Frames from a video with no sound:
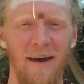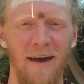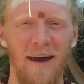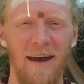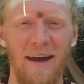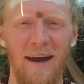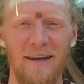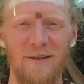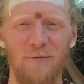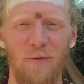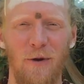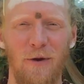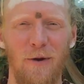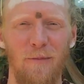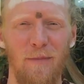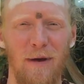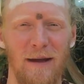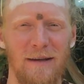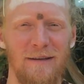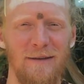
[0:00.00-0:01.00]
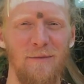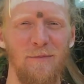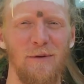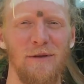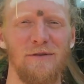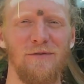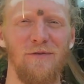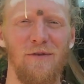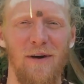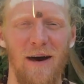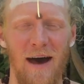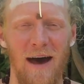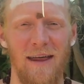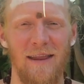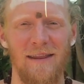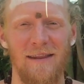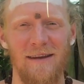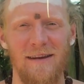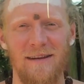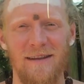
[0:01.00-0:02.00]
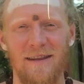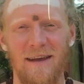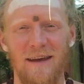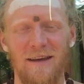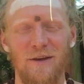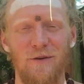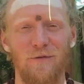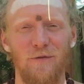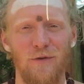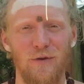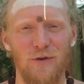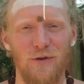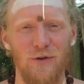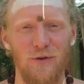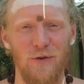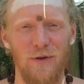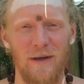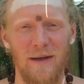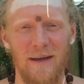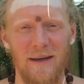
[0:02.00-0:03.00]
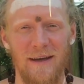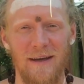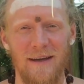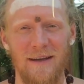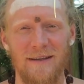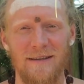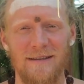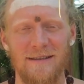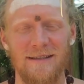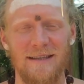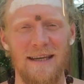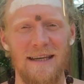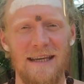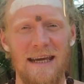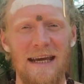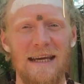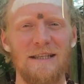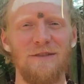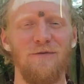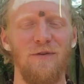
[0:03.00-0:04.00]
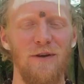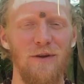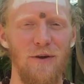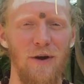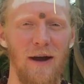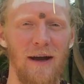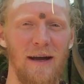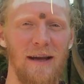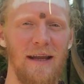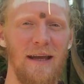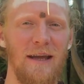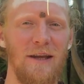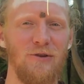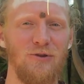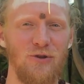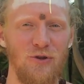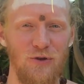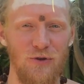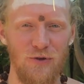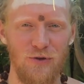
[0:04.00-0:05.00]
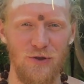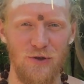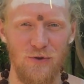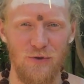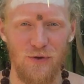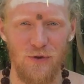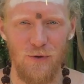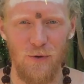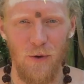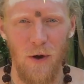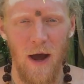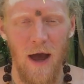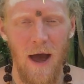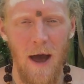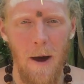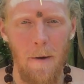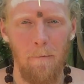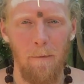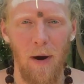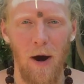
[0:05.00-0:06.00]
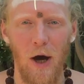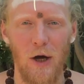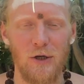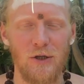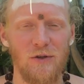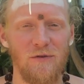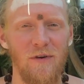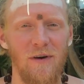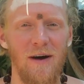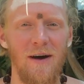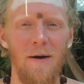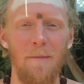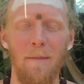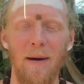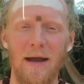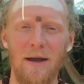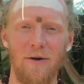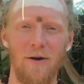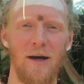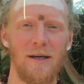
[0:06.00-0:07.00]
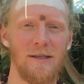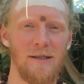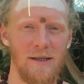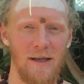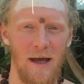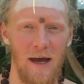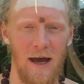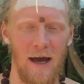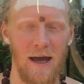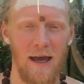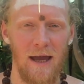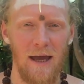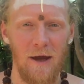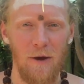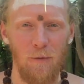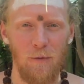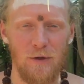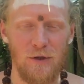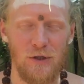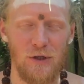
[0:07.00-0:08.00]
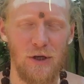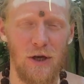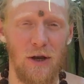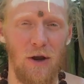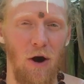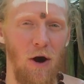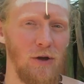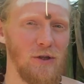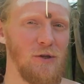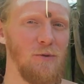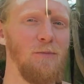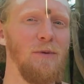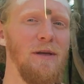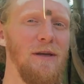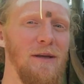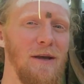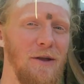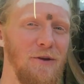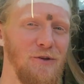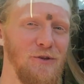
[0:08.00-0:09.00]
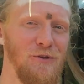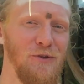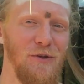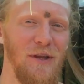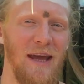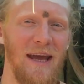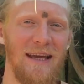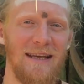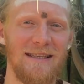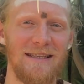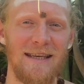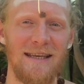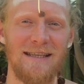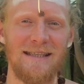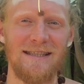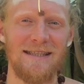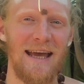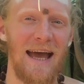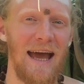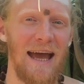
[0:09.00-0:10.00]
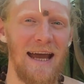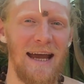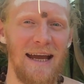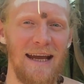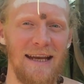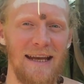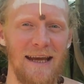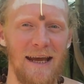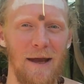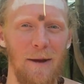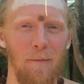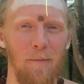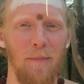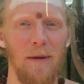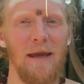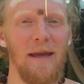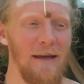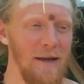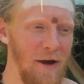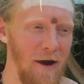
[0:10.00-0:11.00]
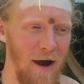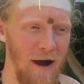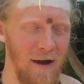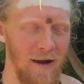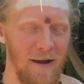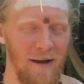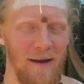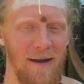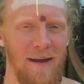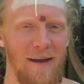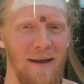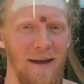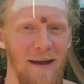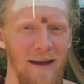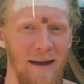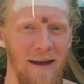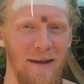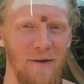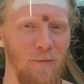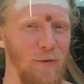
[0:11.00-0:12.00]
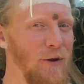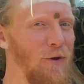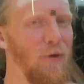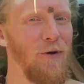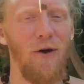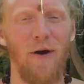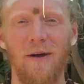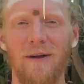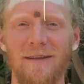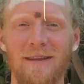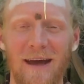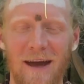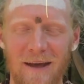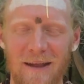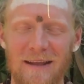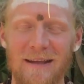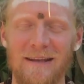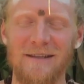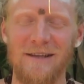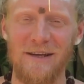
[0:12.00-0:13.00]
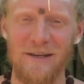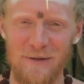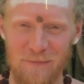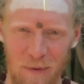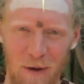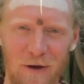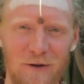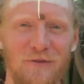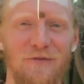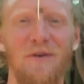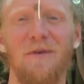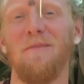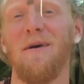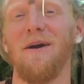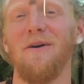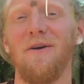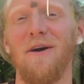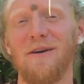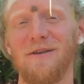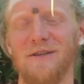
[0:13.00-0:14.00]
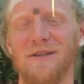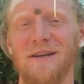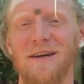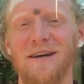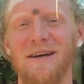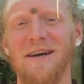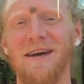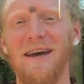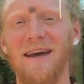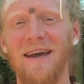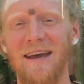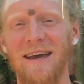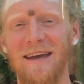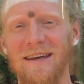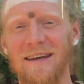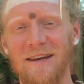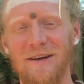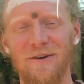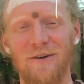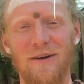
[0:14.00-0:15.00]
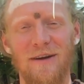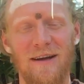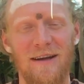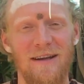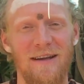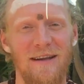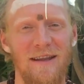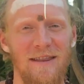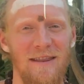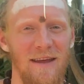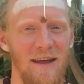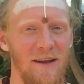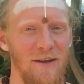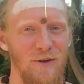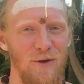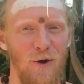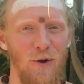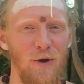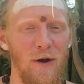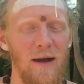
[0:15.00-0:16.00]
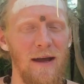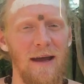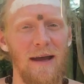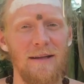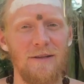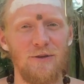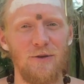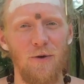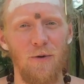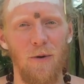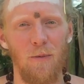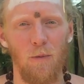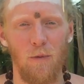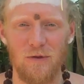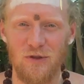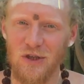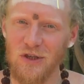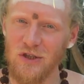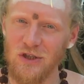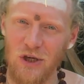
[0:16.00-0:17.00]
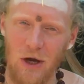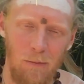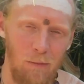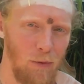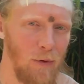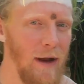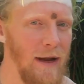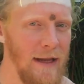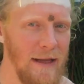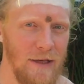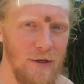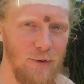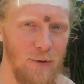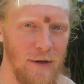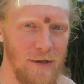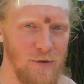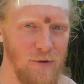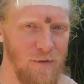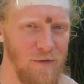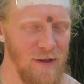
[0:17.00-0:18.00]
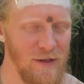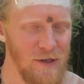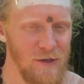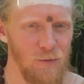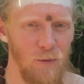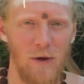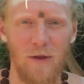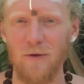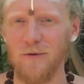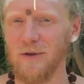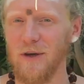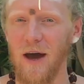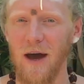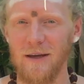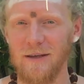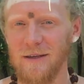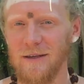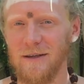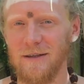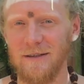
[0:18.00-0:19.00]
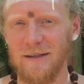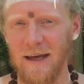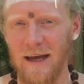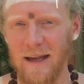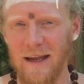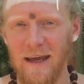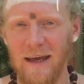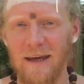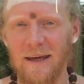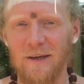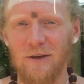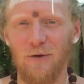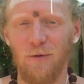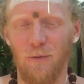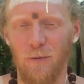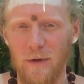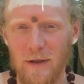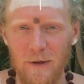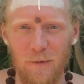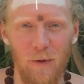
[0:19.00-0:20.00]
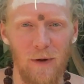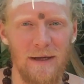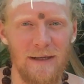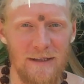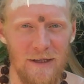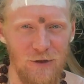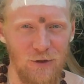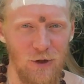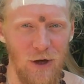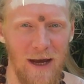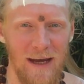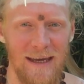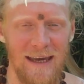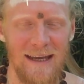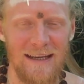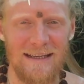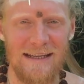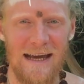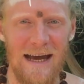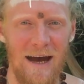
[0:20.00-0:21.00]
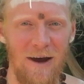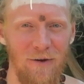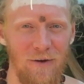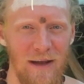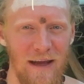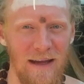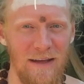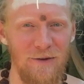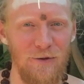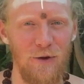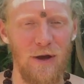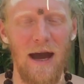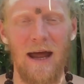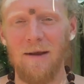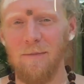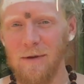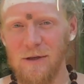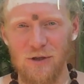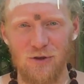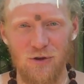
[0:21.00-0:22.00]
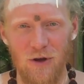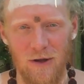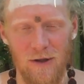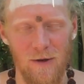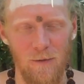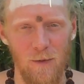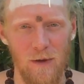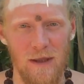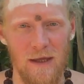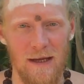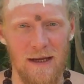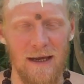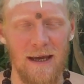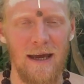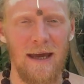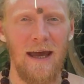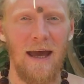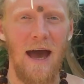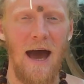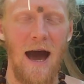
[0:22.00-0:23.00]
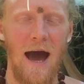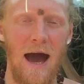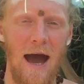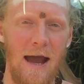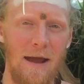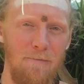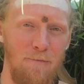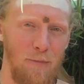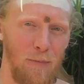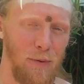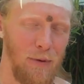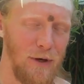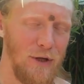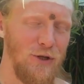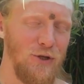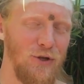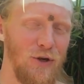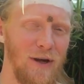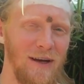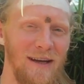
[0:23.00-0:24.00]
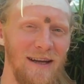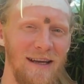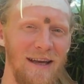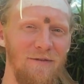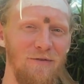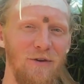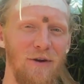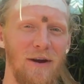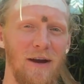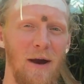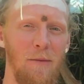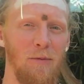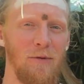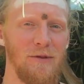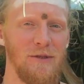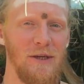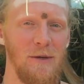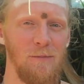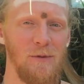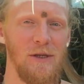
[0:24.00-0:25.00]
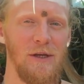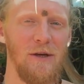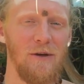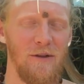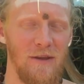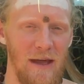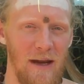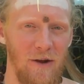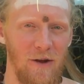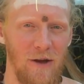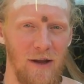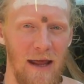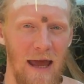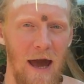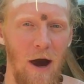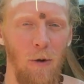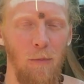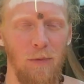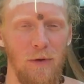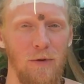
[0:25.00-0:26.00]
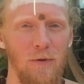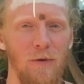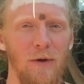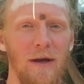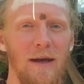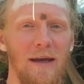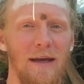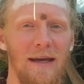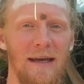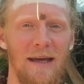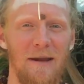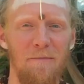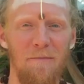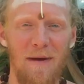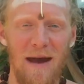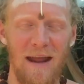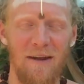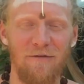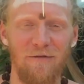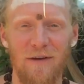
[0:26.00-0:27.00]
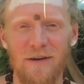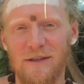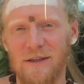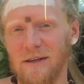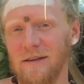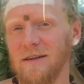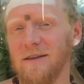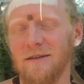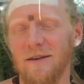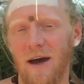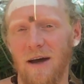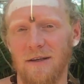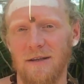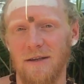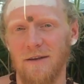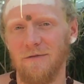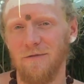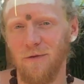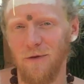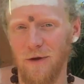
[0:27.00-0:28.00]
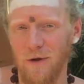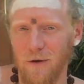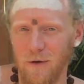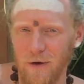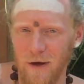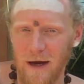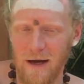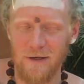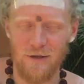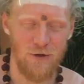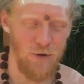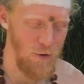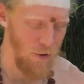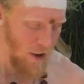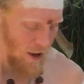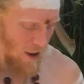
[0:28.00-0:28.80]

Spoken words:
Hey guys, welcome back to the Blissful Athlete. Thank you for tuning in. Today's video, I'm going to introduce you to Parsva Mayurasana, which can also be understood as Side Peacock. And we don't call it that. It is Parsva Mayurasana here in Nithyananda Yoga. And so we'll just jump right into it. So if this is one of those asanas that you're really wanting to try and get down and you've kind of been struggling with it, I'm pretty sure I'm going to give you a couple tips here that are going to help you in manifesting this asana for you, okay? So